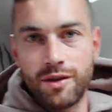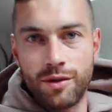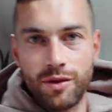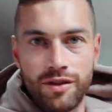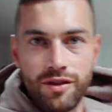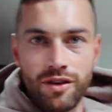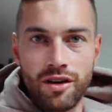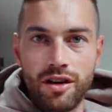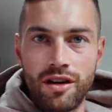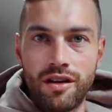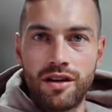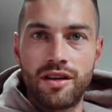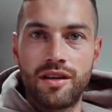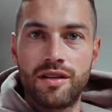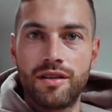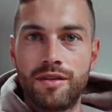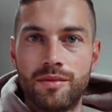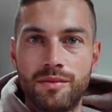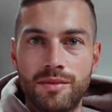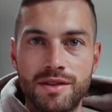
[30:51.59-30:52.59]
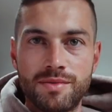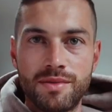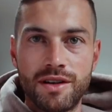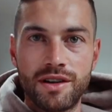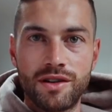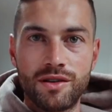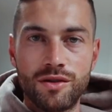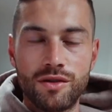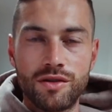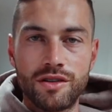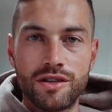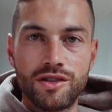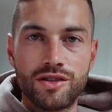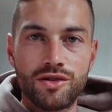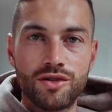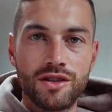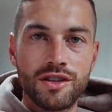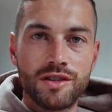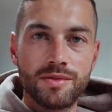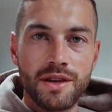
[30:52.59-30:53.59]
We've got Miss Millen Gordon
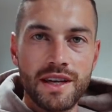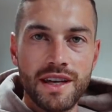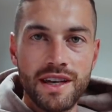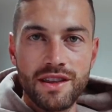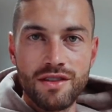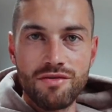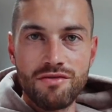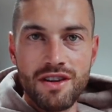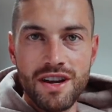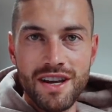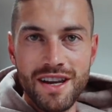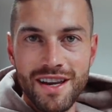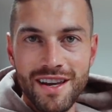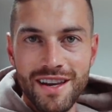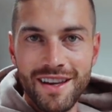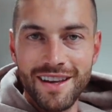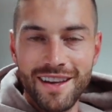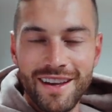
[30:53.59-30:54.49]
joined me in the rear.